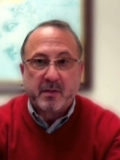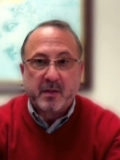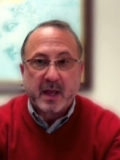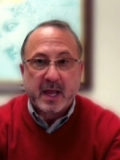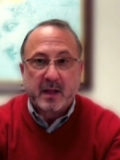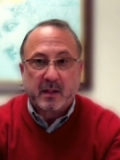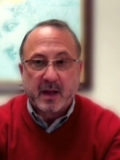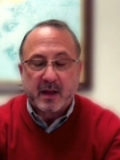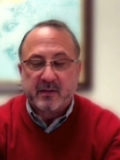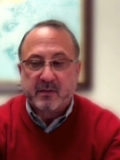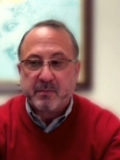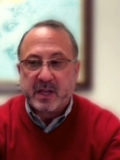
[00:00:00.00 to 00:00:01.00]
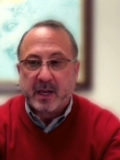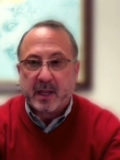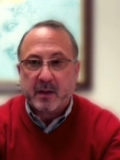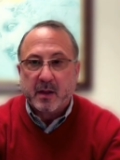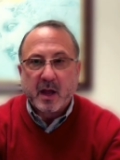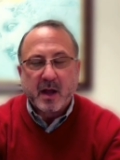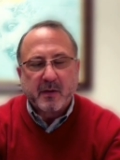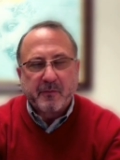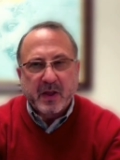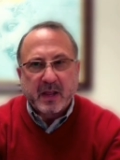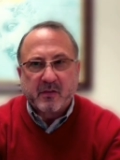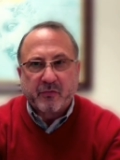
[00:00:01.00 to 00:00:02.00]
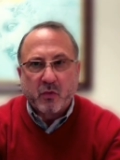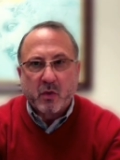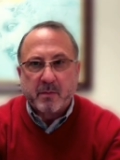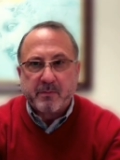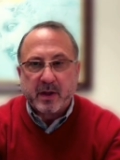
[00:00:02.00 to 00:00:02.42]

with ALS, meaning not a phase 4,